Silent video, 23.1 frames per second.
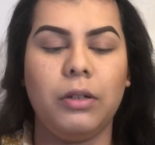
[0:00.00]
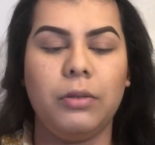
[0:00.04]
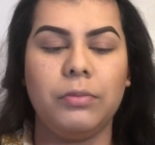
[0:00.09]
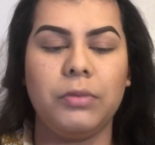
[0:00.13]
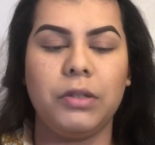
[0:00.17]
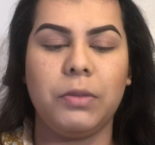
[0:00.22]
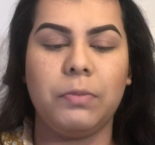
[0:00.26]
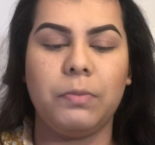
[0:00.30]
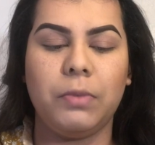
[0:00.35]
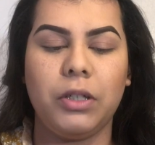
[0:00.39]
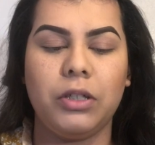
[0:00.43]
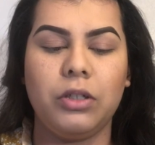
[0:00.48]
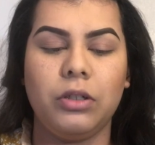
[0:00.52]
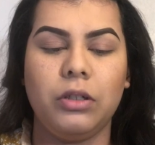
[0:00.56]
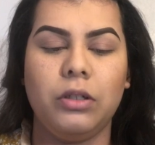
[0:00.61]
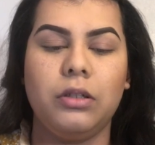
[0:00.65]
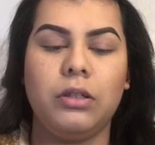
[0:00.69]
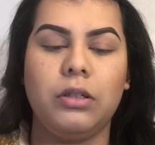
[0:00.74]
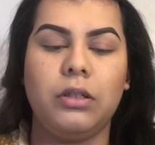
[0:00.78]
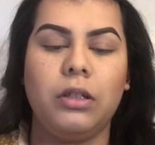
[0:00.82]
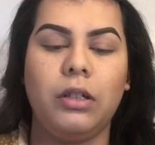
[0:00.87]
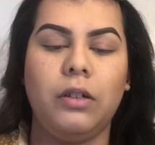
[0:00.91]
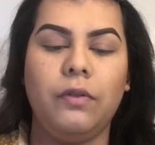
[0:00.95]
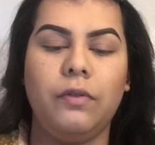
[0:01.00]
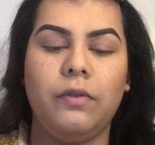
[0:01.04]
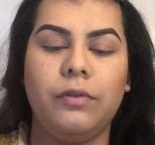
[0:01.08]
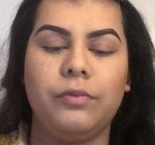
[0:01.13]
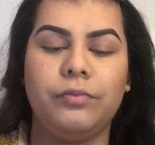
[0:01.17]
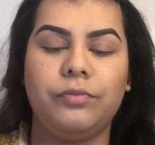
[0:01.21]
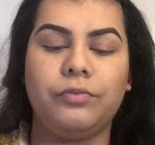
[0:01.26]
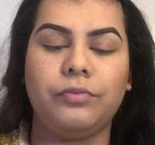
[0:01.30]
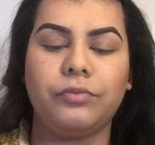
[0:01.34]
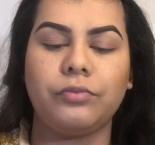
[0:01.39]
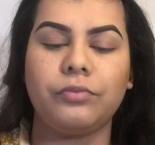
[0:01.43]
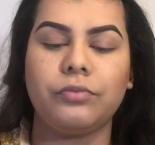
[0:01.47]
sponge and stuff.
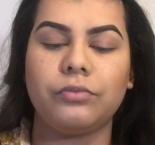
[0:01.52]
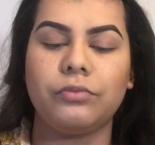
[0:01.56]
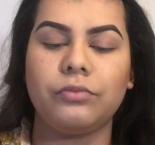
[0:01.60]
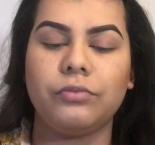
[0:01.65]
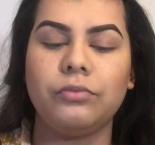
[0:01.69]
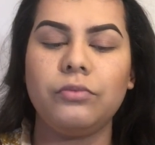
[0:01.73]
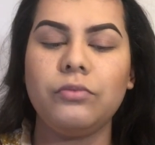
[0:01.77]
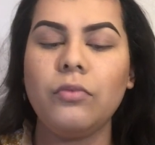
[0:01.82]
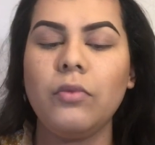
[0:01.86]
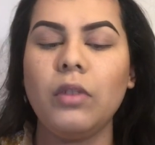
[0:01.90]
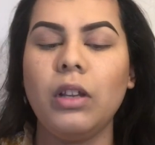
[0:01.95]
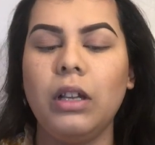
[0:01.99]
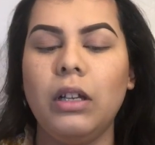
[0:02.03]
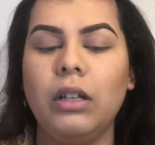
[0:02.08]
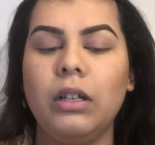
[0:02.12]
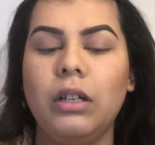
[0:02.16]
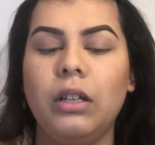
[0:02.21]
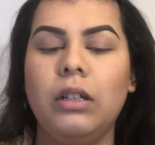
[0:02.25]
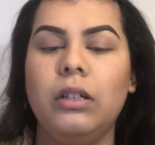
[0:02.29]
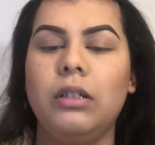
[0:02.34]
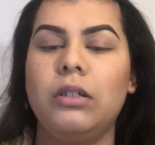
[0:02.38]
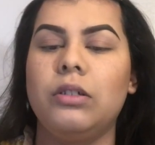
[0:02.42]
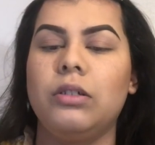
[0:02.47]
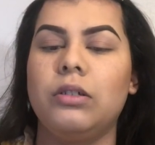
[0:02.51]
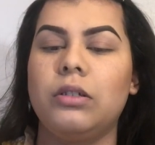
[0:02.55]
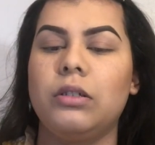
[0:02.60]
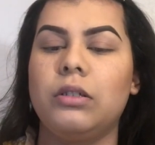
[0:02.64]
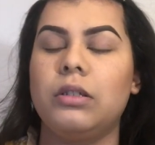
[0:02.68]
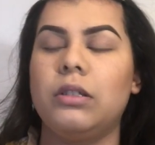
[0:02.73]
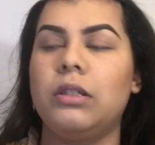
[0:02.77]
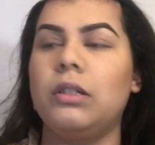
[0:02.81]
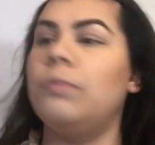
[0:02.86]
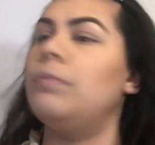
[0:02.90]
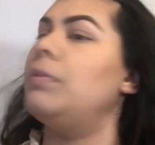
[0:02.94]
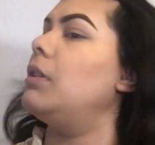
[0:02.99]

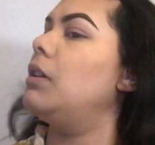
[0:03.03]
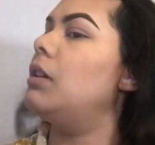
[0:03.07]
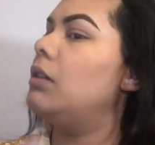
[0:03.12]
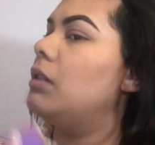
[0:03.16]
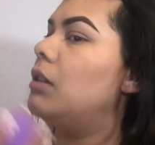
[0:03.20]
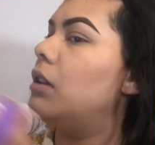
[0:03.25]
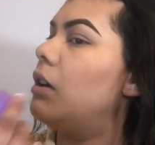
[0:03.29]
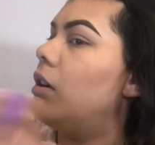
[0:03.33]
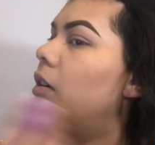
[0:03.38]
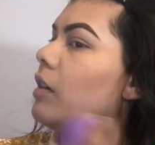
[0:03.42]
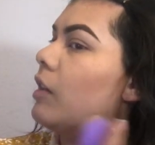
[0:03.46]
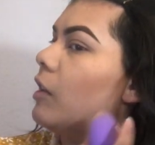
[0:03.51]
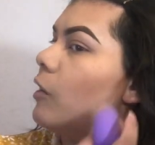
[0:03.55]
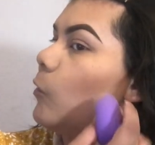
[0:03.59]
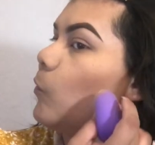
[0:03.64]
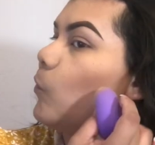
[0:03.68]
Just dip it in there